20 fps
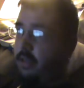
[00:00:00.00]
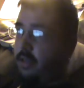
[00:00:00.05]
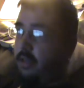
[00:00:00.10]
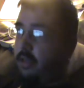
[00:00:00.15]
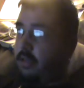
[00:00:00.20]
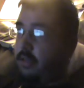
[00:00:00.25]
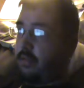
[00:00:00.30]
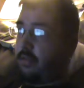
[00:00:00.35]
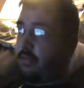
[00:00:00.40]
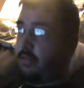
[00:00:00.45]

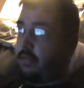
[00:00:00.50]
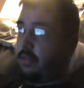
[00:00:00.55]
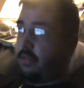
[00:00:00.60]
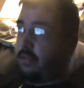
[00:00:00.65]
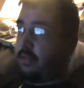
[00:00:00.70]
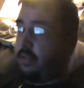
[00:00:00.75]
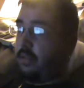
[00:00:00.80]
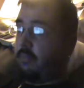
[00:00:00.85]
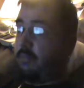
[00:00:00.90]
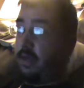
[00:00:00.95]
In other
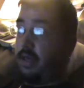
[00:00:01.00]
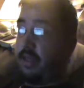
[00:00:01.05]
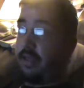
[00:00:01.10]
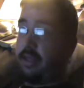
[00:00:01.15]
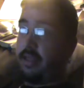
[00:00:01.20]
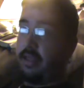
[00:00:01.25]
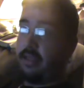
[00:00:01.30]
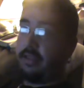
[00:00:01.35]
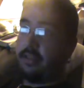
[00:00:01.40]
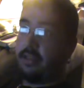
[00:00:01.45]
words, in my
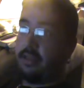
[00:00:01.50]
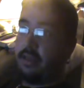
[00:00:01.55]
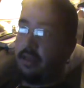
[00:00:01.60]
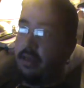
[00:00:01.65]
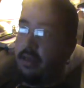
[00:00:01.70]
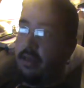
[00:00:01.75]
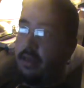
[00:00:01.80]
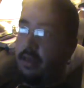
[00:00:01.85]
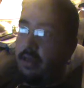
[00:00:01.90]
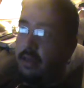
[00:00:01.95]
case,
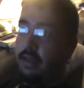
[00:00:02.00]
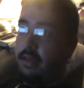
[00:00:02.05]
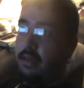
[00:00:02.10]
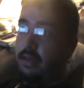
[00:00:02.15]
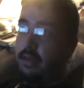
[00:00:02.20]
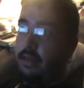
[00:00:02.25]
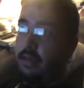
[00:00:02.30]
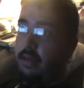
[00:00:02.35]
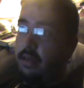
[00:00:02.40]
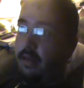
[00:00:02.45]

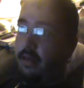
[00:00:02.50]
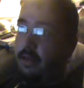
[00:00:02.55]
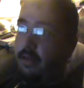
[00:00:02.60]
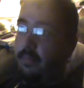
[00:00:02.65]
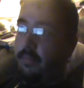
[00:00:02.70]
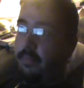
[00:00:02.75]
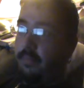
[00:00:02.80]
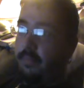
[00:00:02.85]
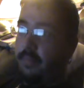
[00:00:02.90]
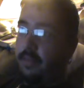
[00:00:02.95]

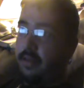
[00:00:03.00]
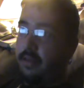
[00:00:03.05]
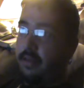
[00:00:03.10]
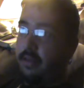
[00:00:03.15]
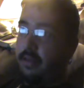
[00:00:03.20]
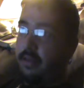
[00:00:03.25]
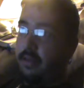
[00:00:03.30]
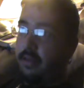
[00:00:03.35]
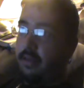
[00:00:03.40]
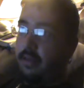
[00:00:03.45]

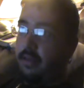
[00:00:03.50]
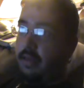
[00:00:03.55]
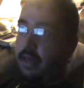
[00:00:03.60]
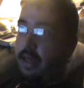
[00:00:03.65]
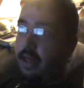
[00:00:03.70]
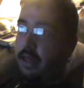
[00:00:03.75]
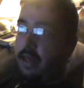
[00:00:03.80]
had